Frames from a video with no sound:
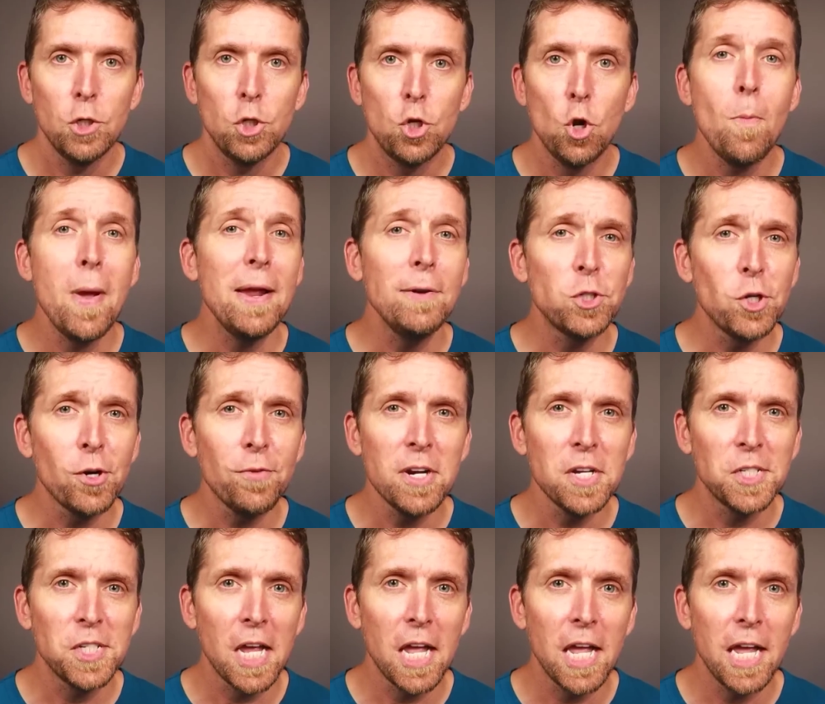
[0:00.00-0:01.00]
Domain-driven
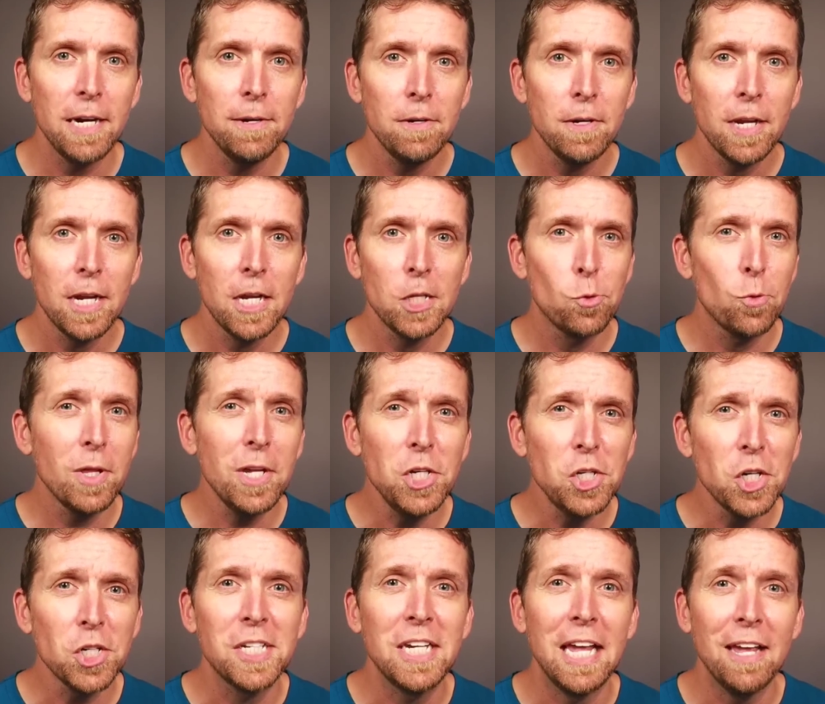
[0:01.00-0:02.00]
design is really
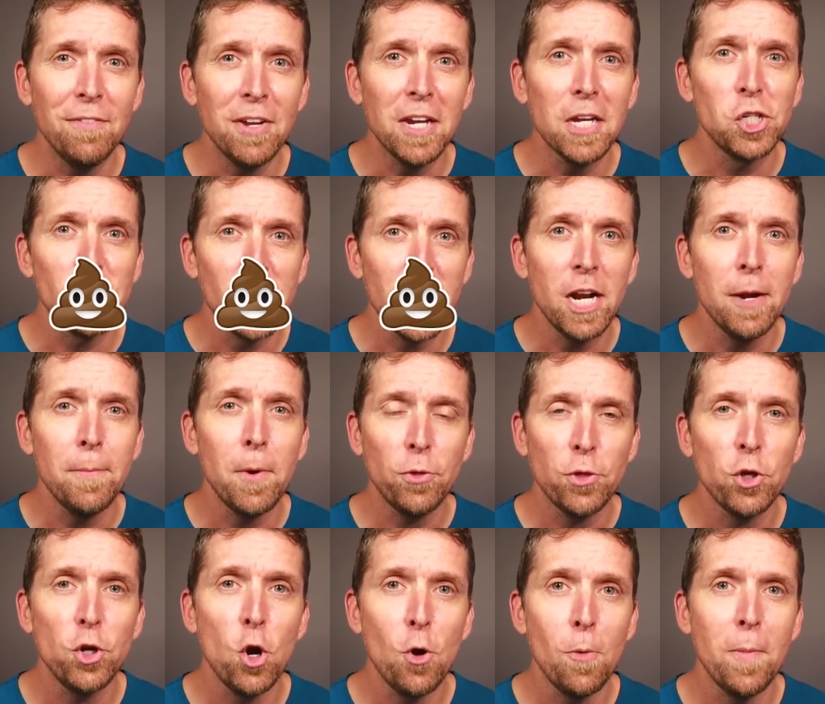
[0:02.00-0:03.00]
just giving a shit
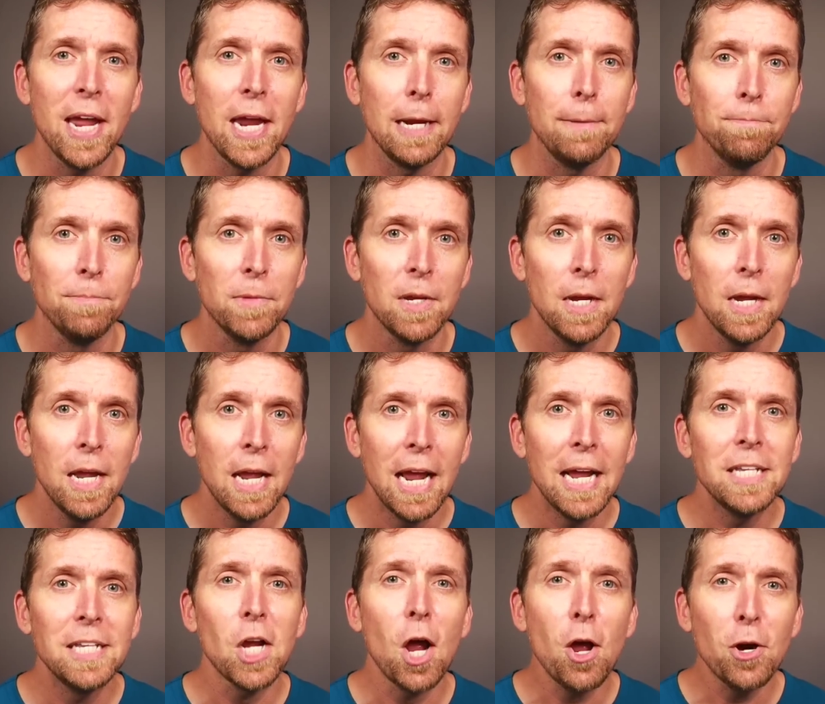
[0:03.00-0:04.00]
about the domain.
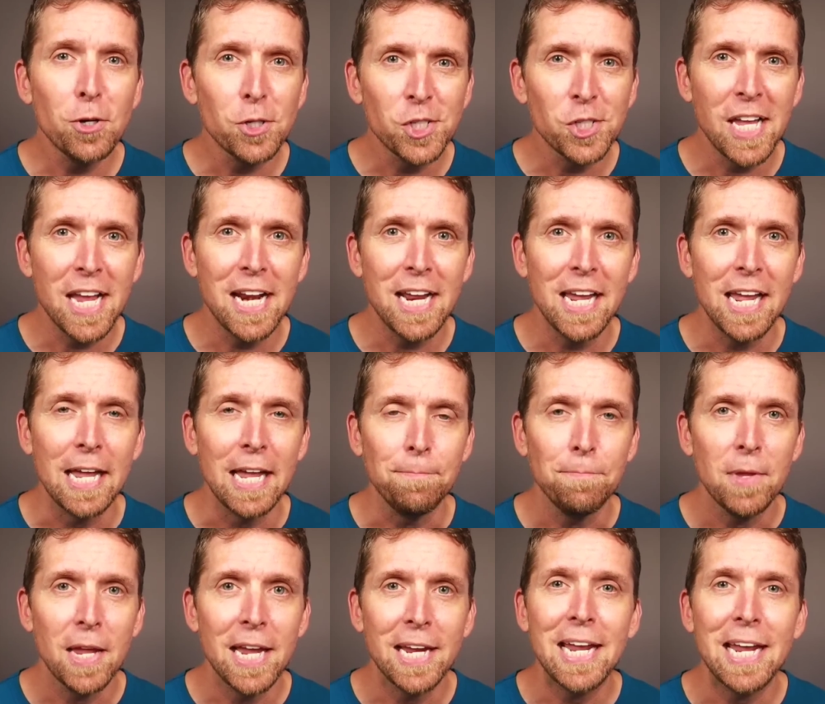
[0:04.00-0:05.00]
It's understanding
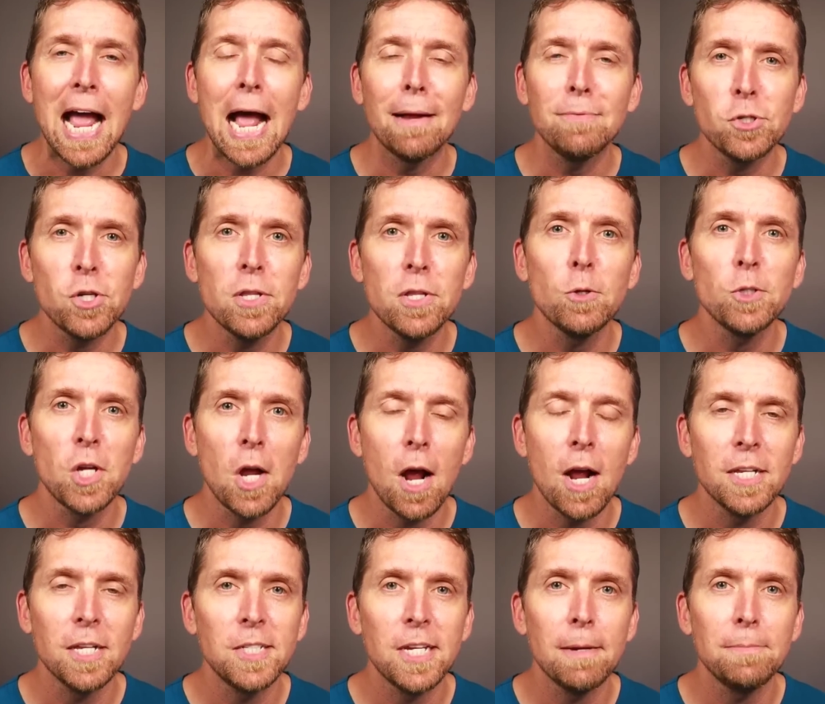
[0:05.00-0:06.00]
it and capturing those
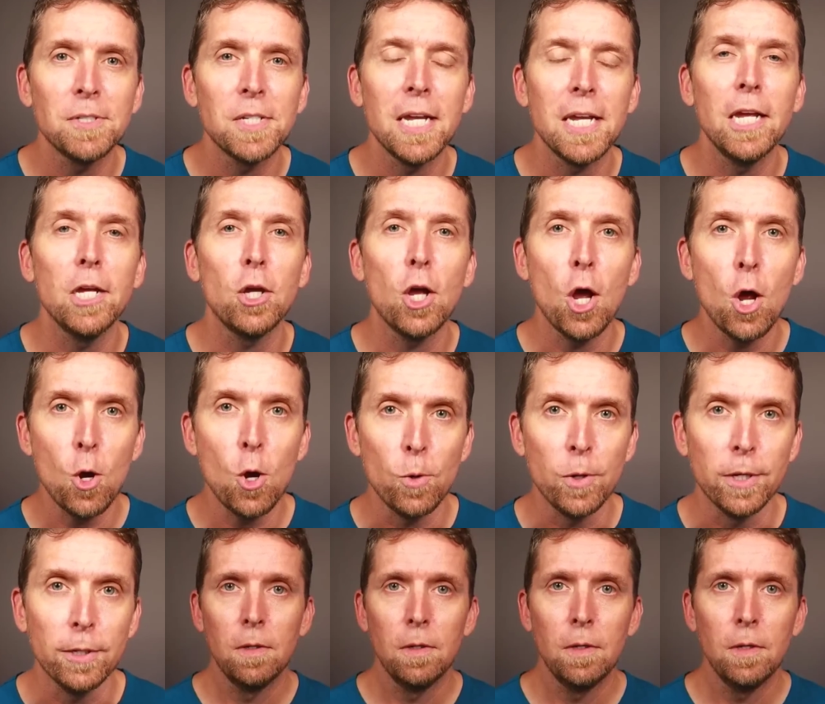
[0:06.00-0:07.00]
concepts in
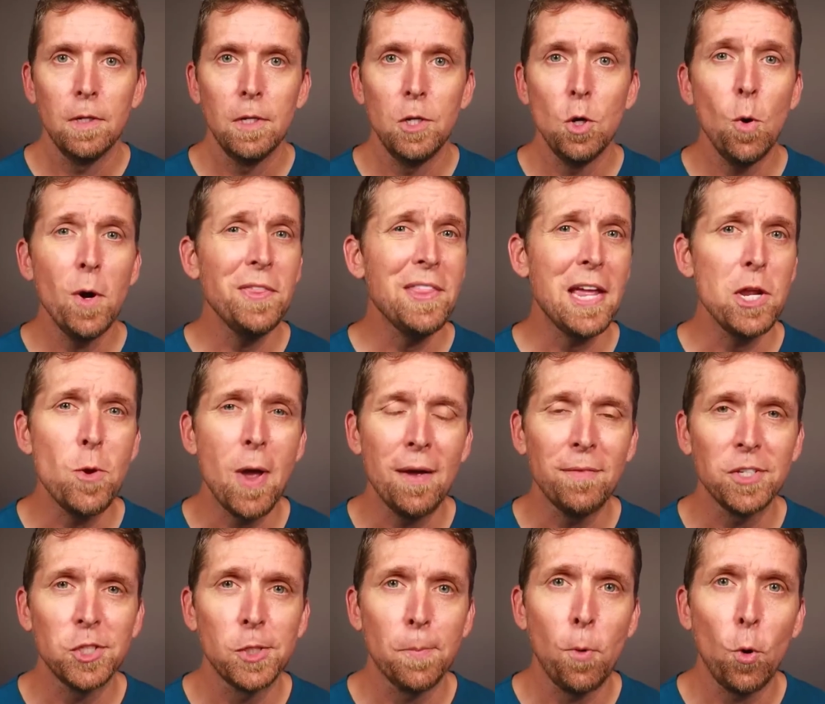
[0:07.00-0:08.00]
code. Knowing that you have a
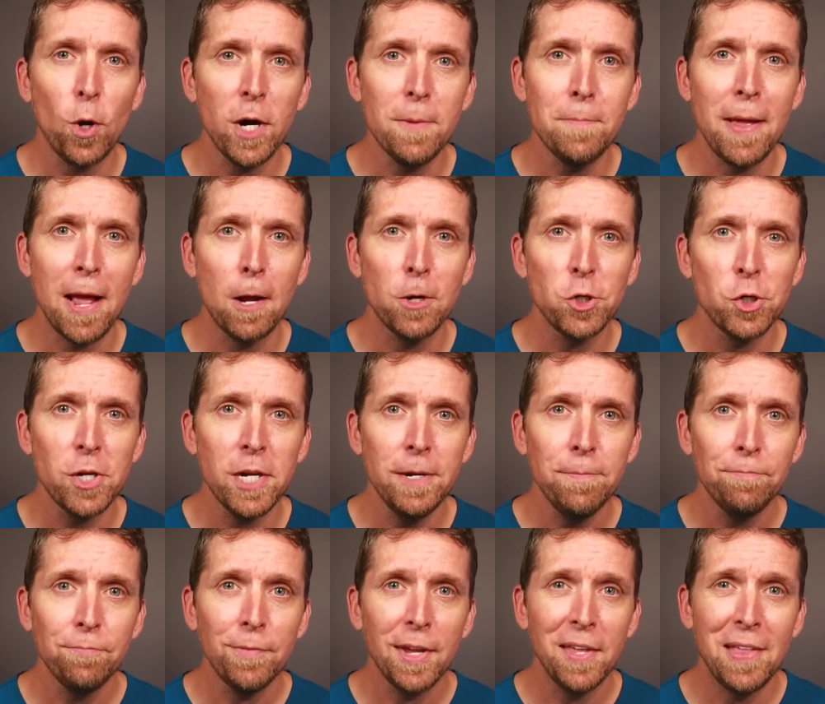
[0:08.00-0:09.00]
supporting
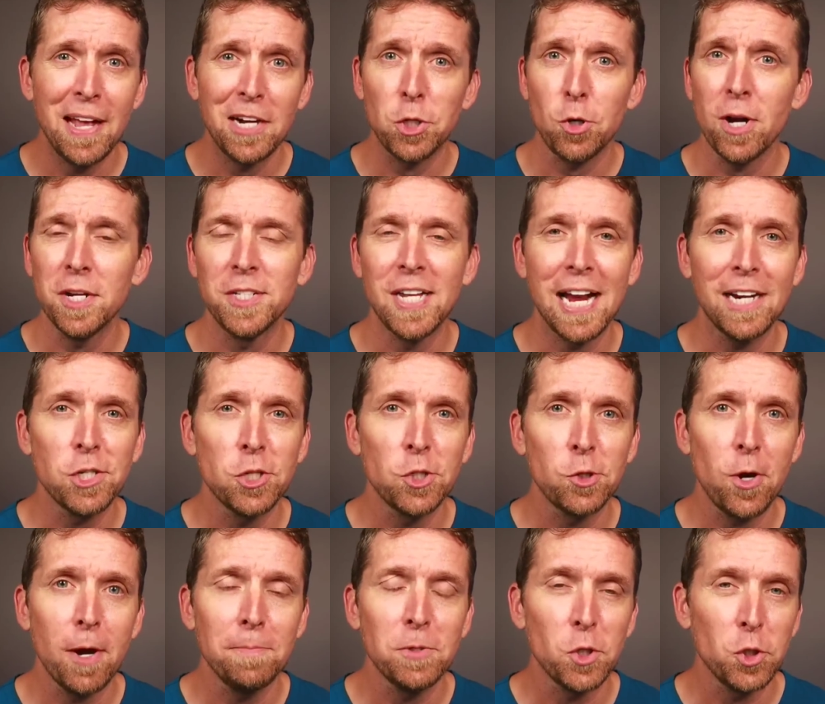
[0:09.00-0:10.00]
boundary and that transaction
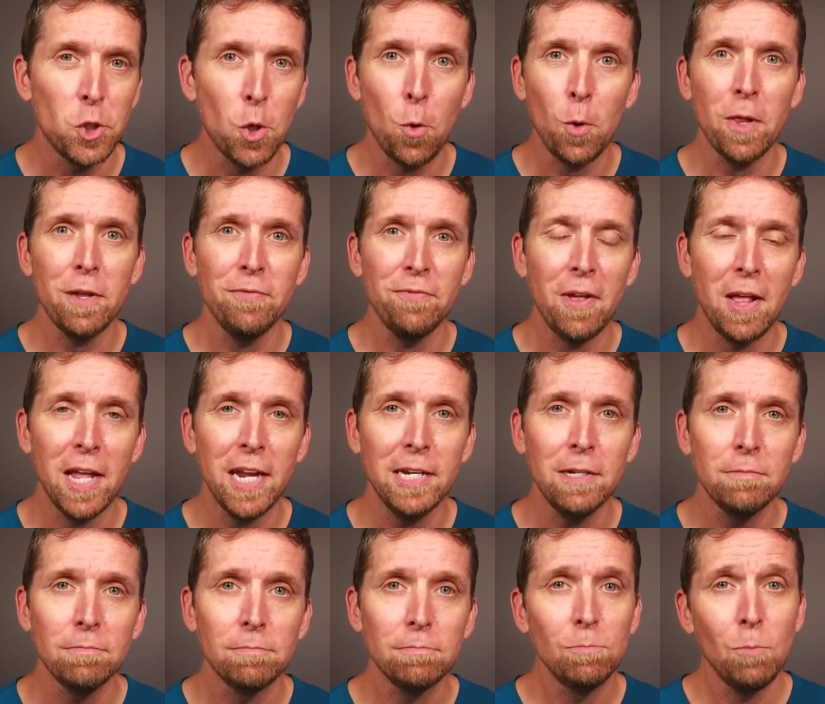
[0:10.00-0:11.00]
scripts are totally fine,
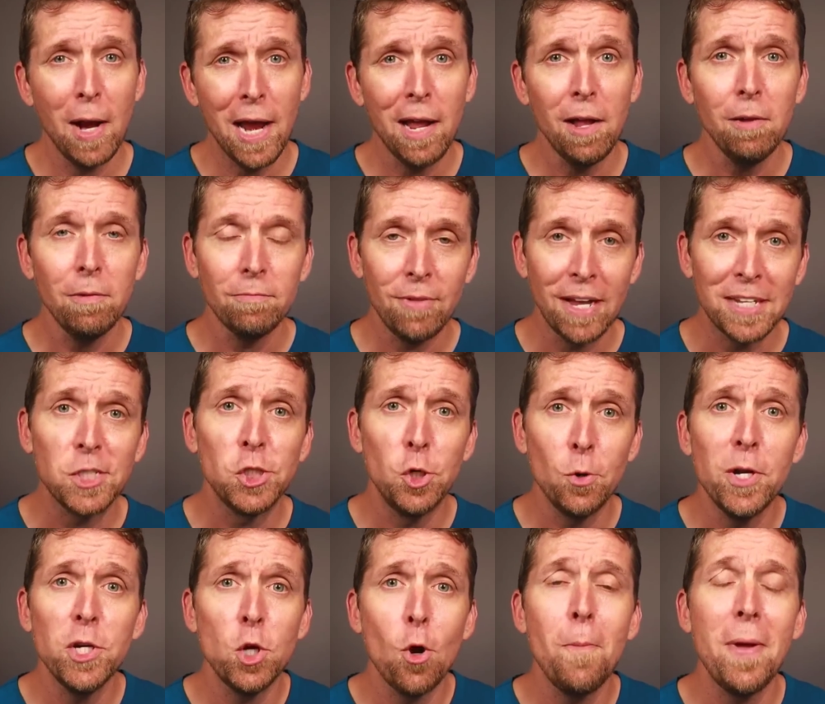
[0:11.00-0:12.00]
well, that's
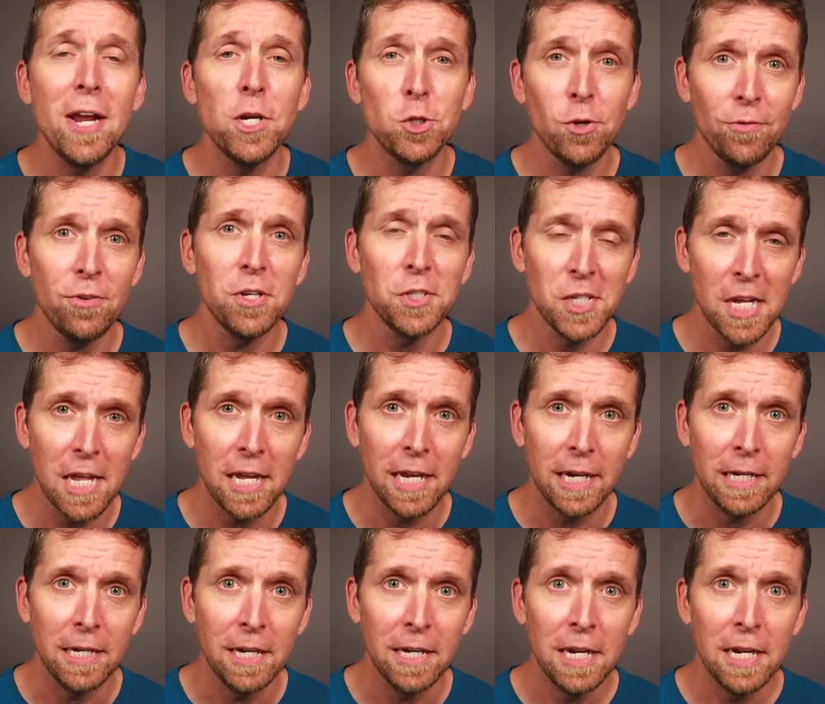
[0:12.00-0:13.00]
doing domain-driven design.